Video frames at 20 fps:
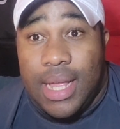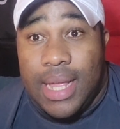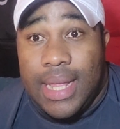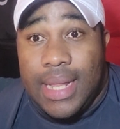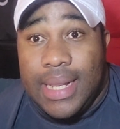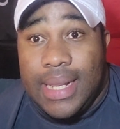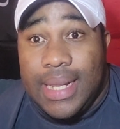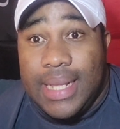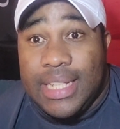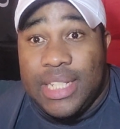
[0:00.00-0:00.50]

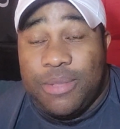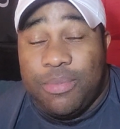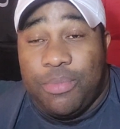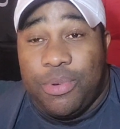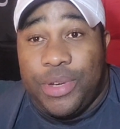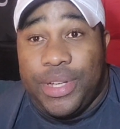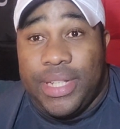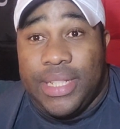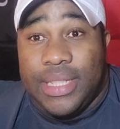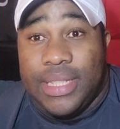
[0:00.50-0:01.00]
at this
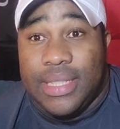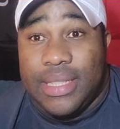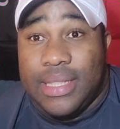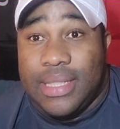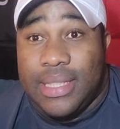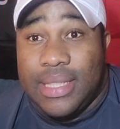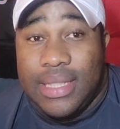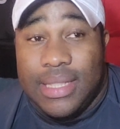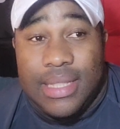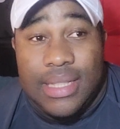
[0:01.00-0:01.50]
point
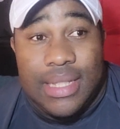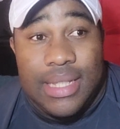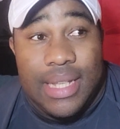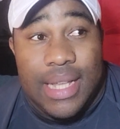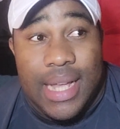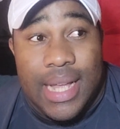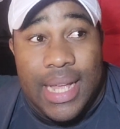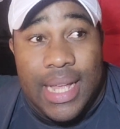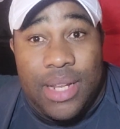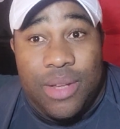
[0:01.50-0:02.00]

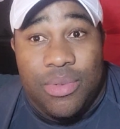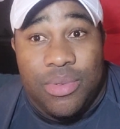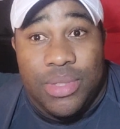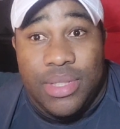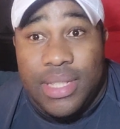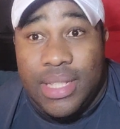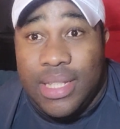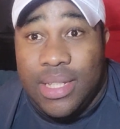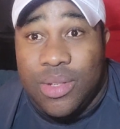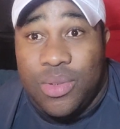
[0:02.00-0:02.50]
I
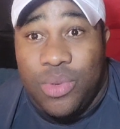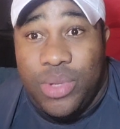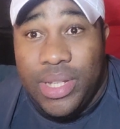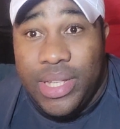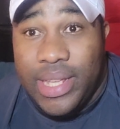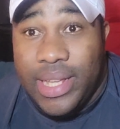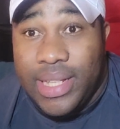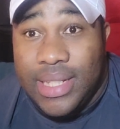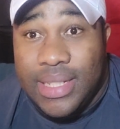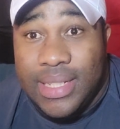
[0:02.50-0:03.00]
don't think we
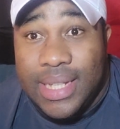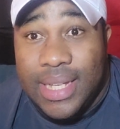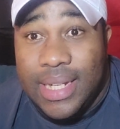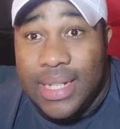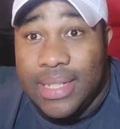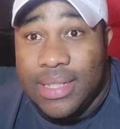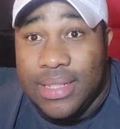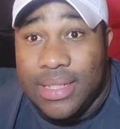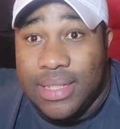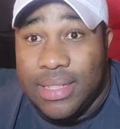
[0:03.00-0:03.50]
can
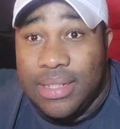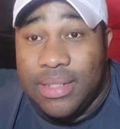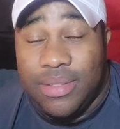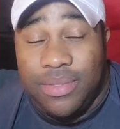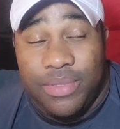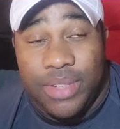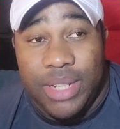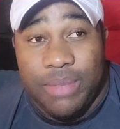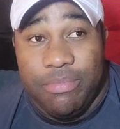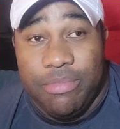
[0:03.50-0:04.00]
challenge
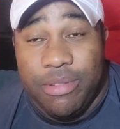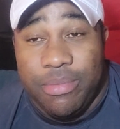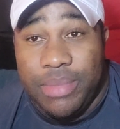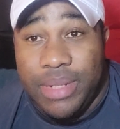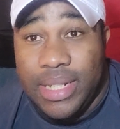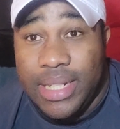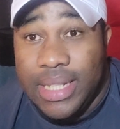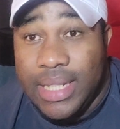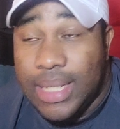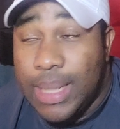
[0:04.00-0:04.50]
for the
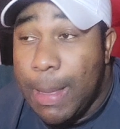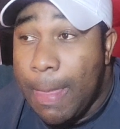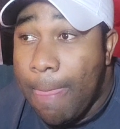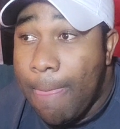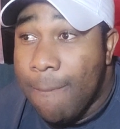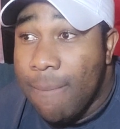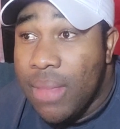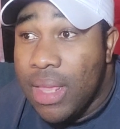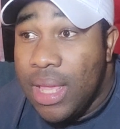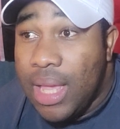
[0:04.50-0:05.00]
Premier League.
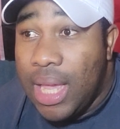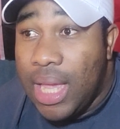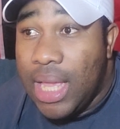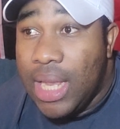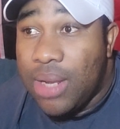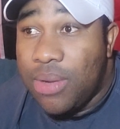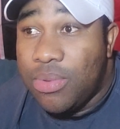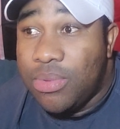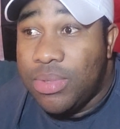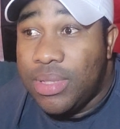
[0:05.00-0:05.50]

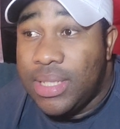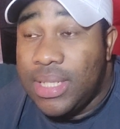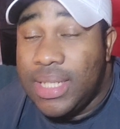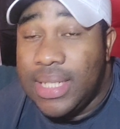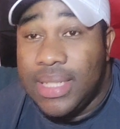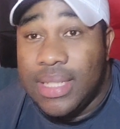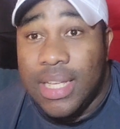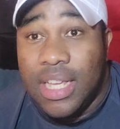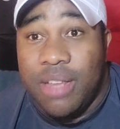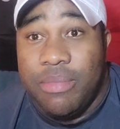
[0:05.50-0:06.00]
I don't
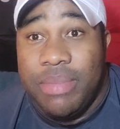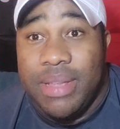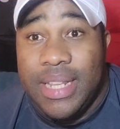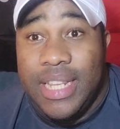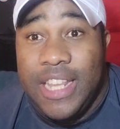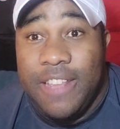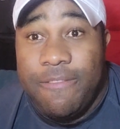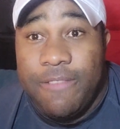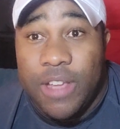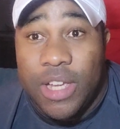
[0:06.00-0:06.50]
think it's going to be
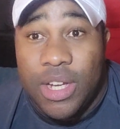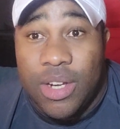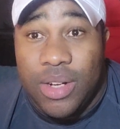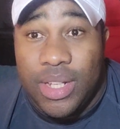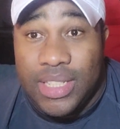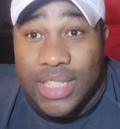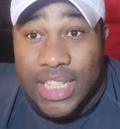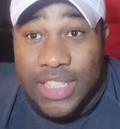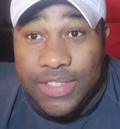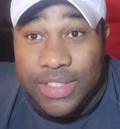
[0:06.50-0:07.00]

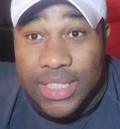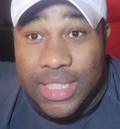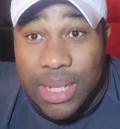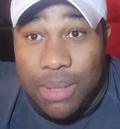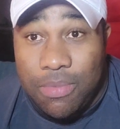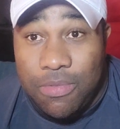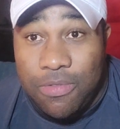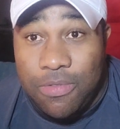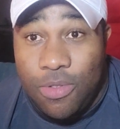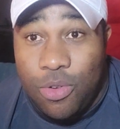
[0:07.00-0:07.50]
difficult to challenge for
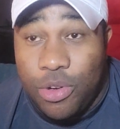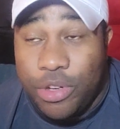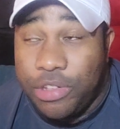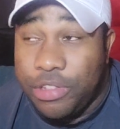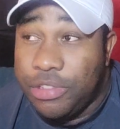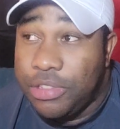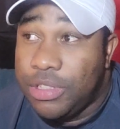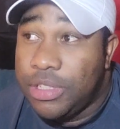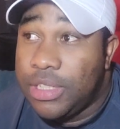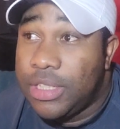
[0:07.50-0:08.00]
top
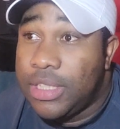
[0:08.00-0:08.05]
4.